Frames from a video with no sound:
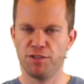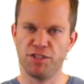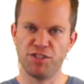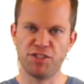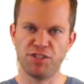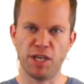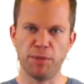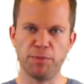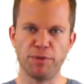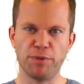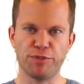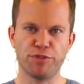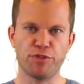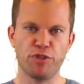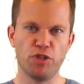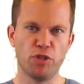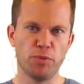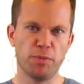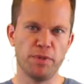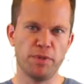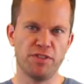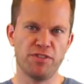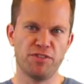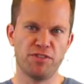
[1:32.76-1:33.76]
This type of
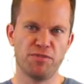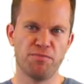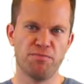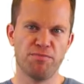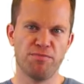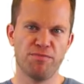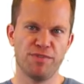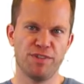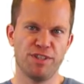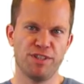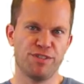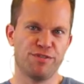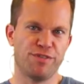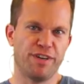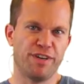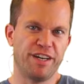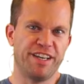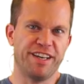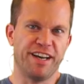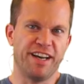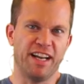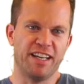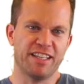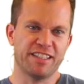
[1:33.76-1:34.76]
qubit is
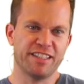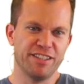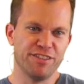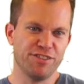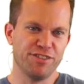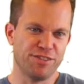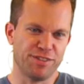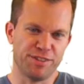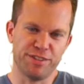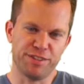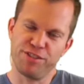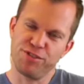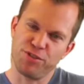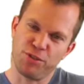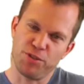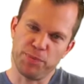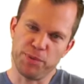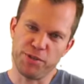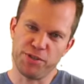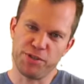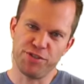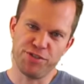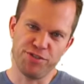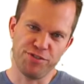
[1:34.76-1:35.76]
very elegant. It's
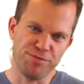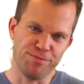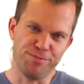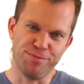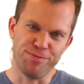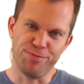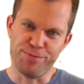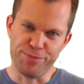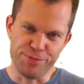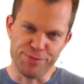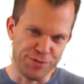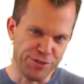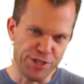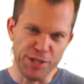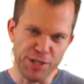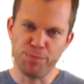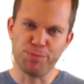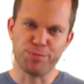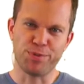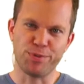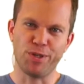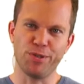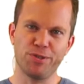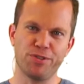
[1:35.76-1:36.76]
almost the
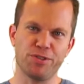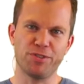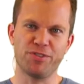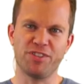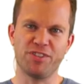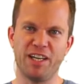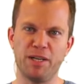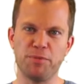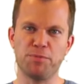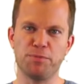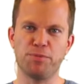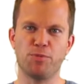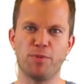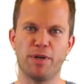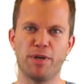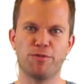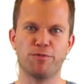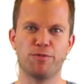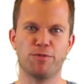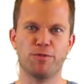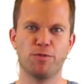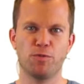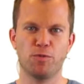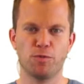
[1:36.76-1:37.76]
prototype
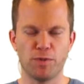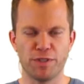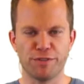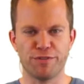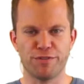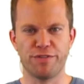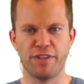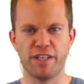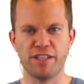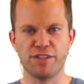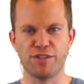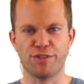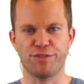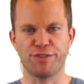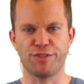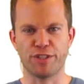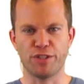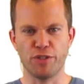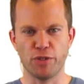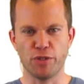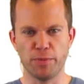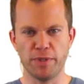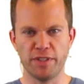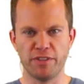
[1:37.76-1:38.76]
when one thinks of a
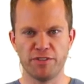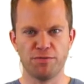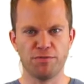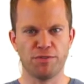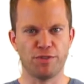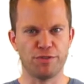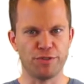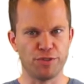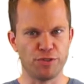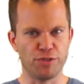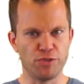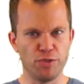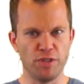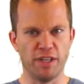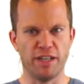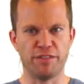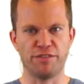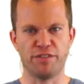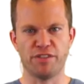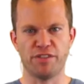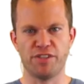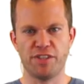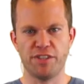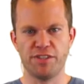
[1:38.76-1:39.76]
qubit, of a
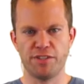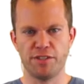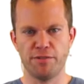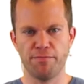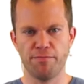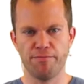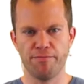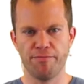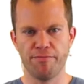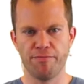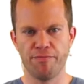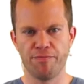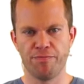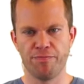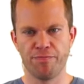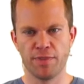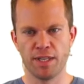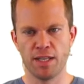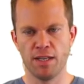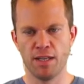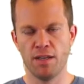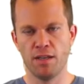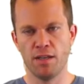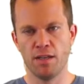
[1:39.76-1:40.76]
2-level system.
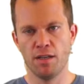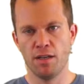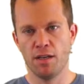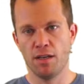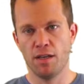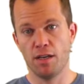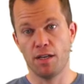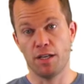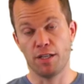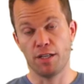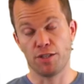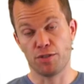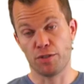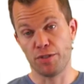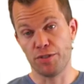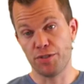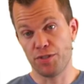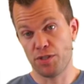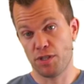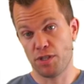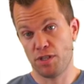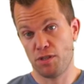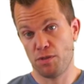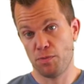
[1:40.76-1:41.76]
It's
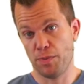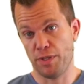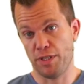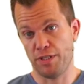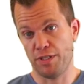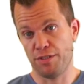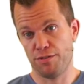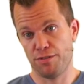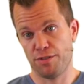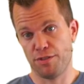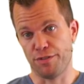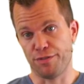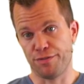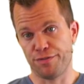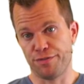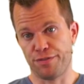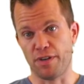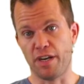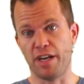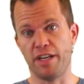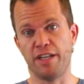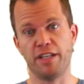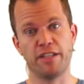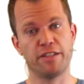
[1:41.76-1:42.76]
also been
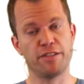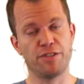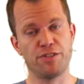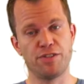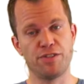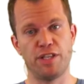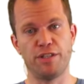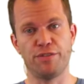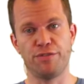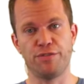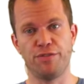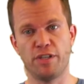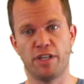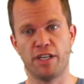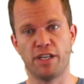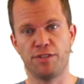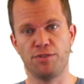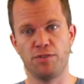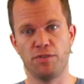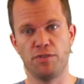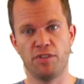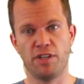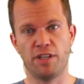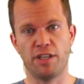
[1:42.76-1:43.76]
defining the state of the
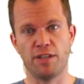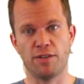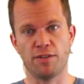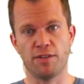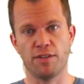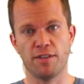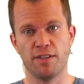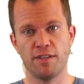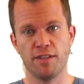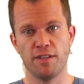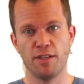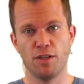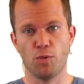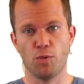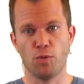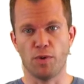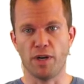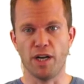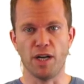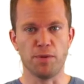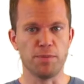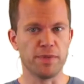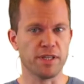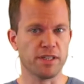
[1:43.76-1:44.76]
art today.
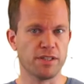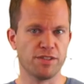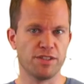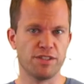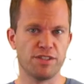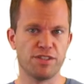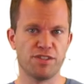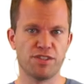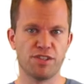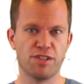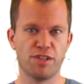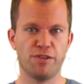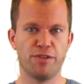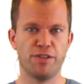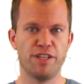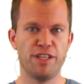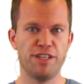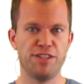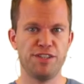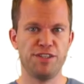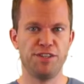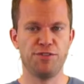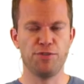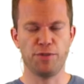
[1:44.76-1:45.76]
Why? Because it's so
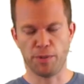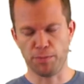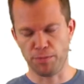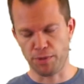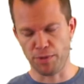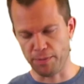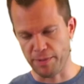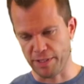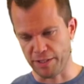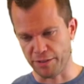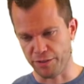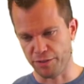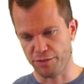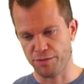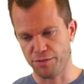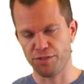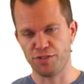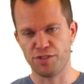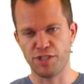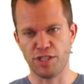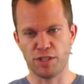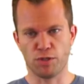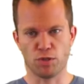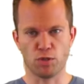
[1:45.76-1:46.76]
easy to implement.
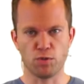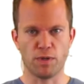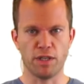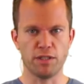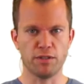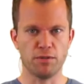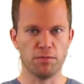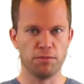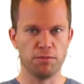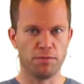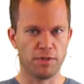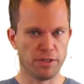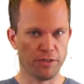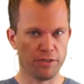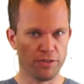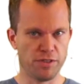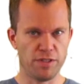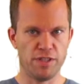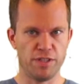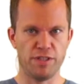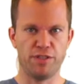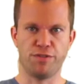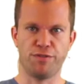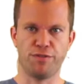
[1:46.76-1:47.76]
A single quantum dot
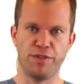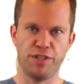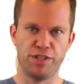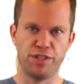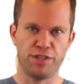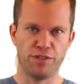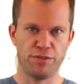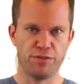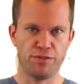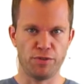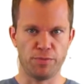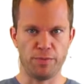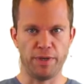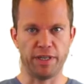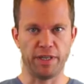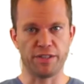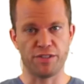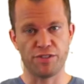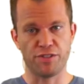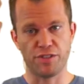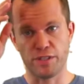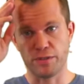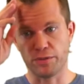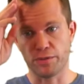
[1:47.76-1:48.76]
is sufficient to
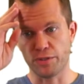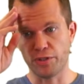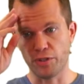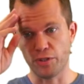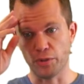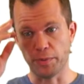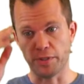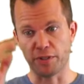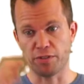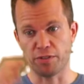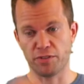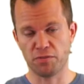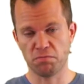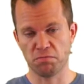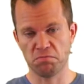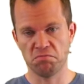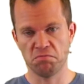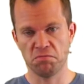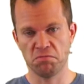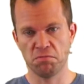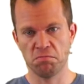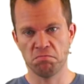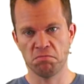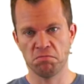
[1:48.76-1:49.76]
make a single qubit.
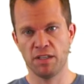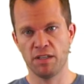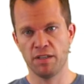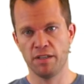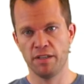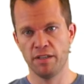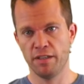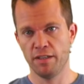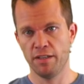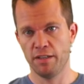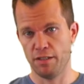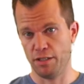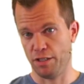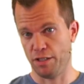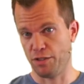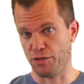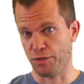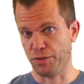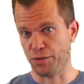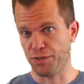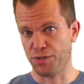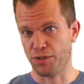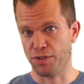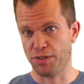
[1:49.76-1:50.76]
It's
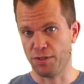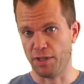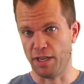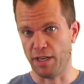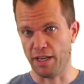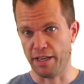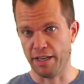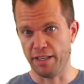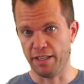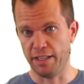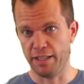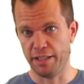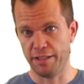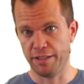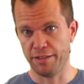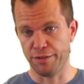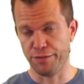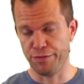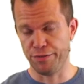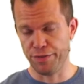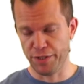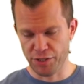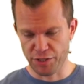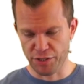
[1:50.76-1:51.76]
also highly
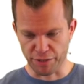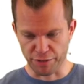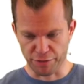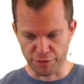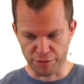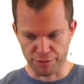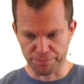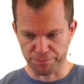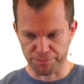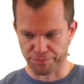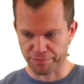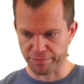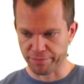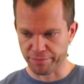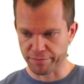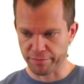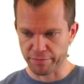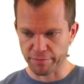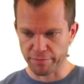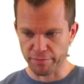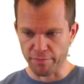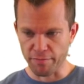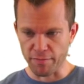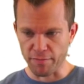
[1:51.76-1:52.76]
efficient
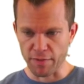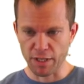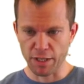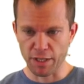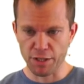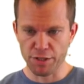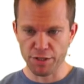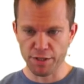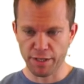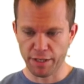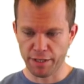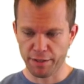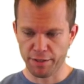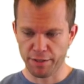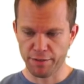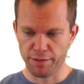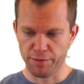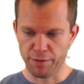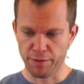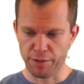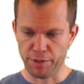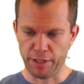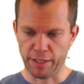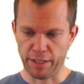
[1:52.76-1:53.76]
and
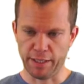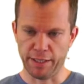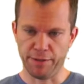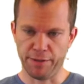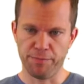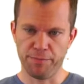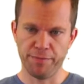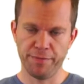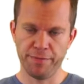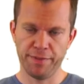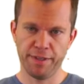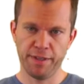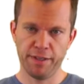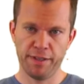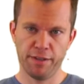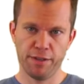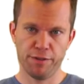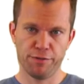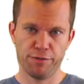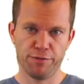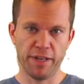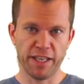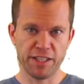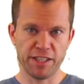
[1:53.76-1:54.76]

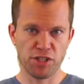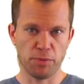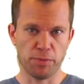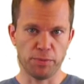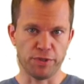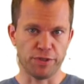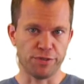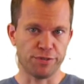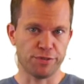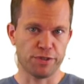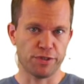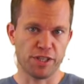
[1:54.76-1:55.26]
flexible.